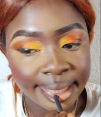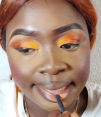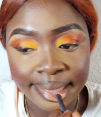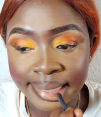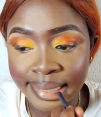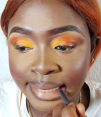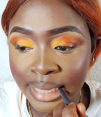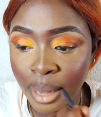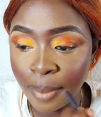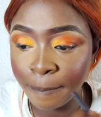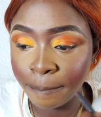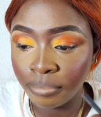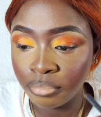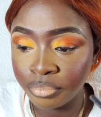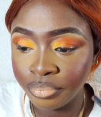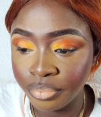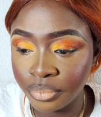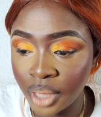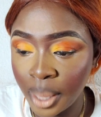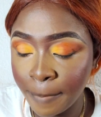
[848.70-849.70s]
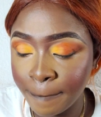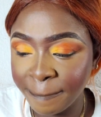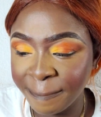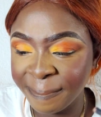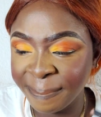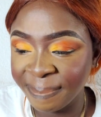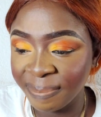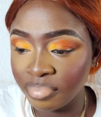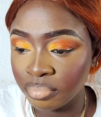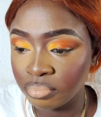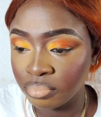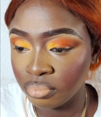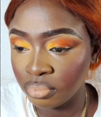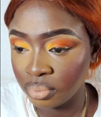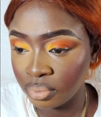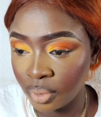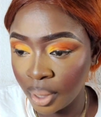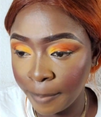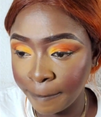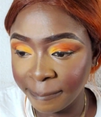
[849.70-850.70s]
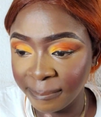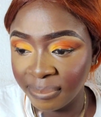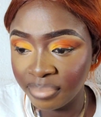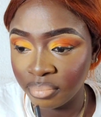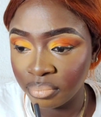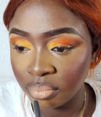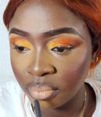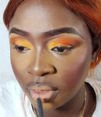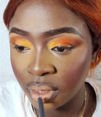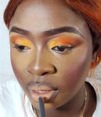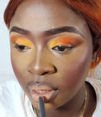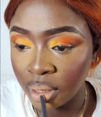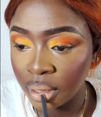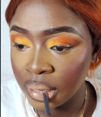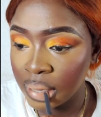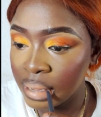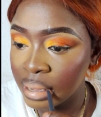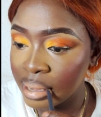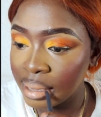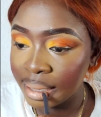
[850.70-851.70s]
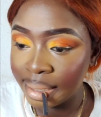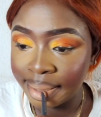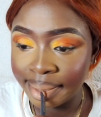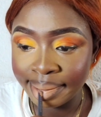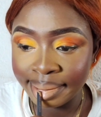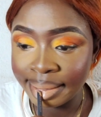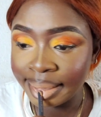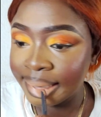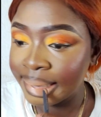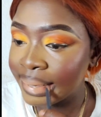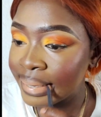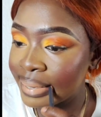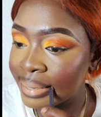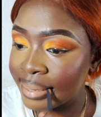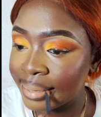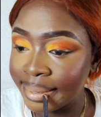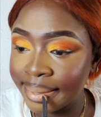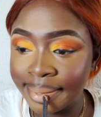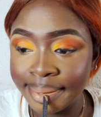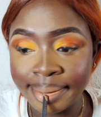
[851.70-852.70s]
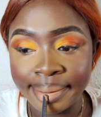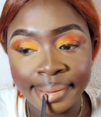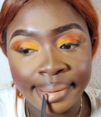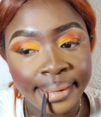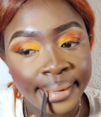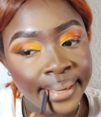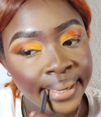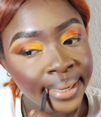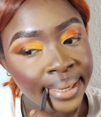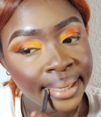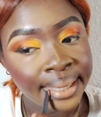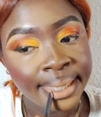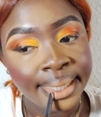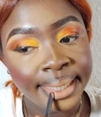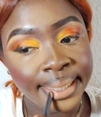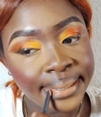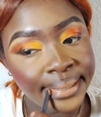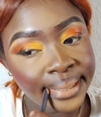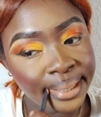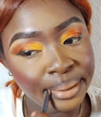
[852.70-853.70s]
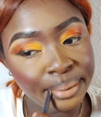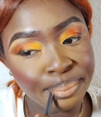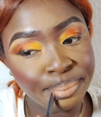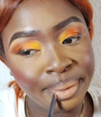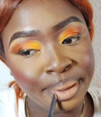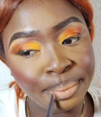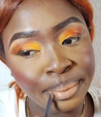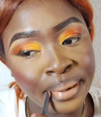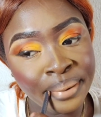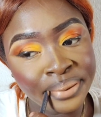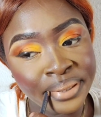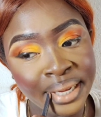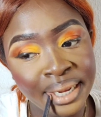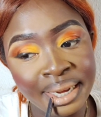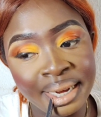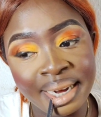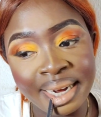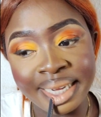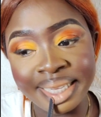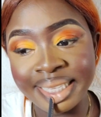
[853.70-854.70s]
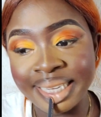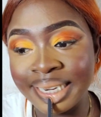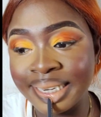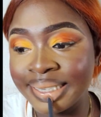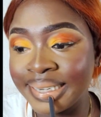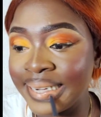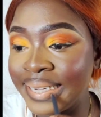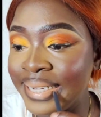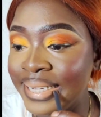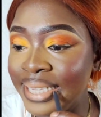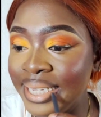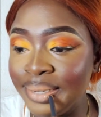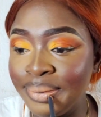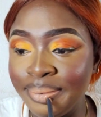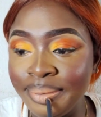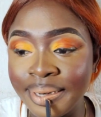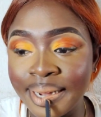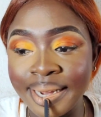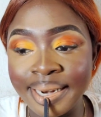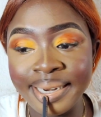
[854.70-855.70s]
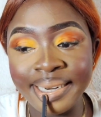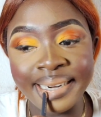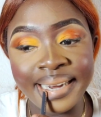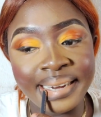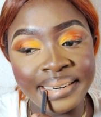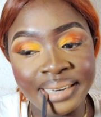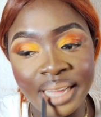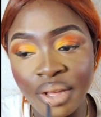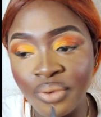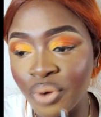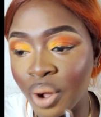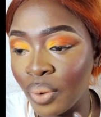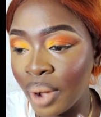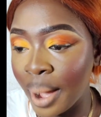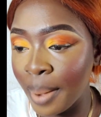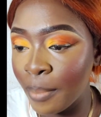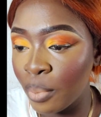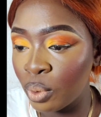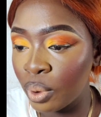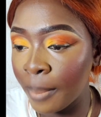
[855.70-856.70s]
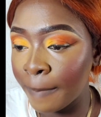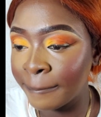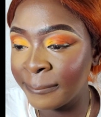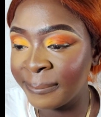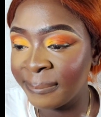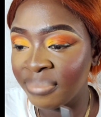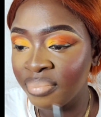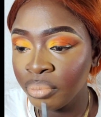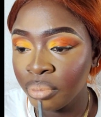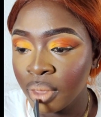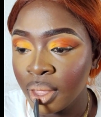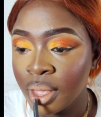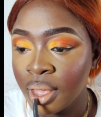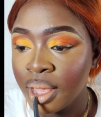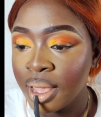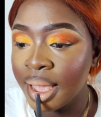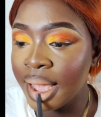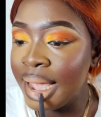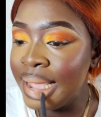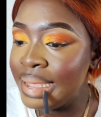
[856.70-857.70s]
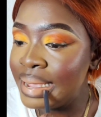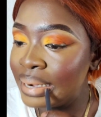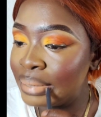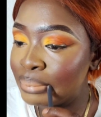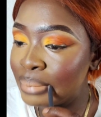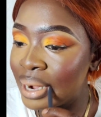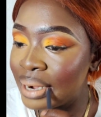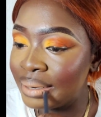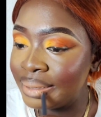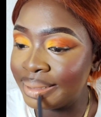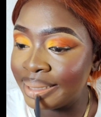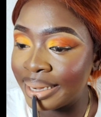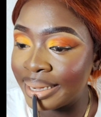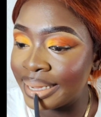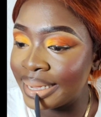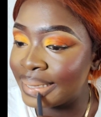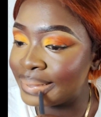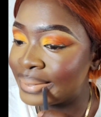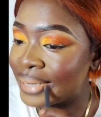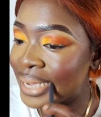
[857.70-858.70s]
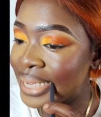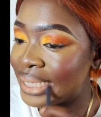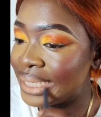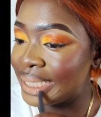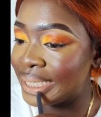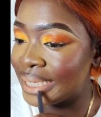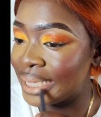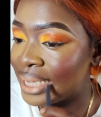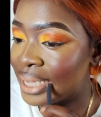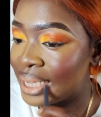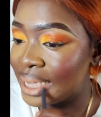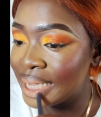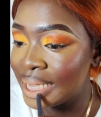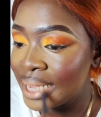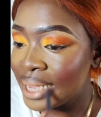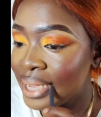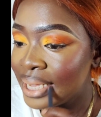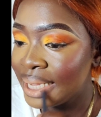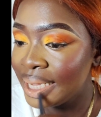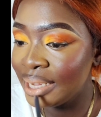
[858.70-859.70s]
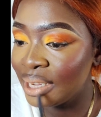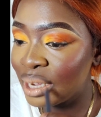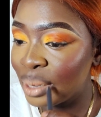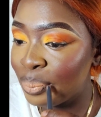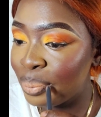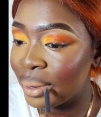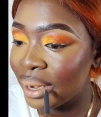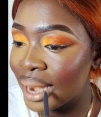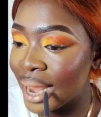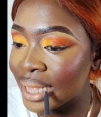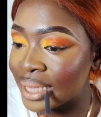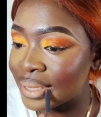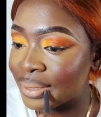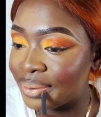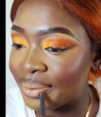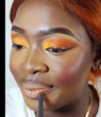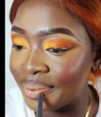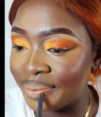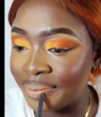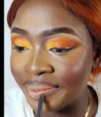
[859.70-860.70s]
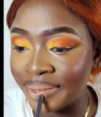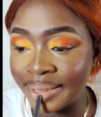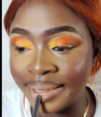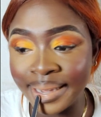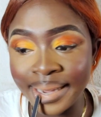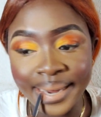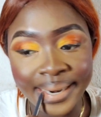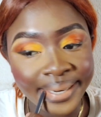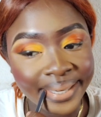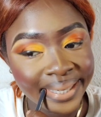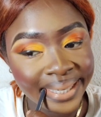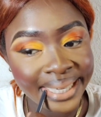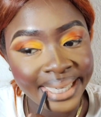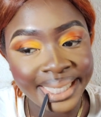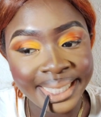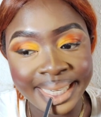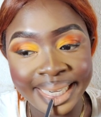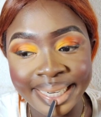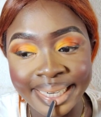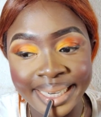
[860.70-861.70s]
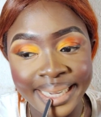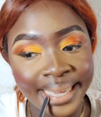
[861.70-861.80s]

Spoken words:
This color was added to it was a little bit light, dark. It was orange, but because it was orange, but not that dark orange, a little bit light orange. So when I spread it out, it was like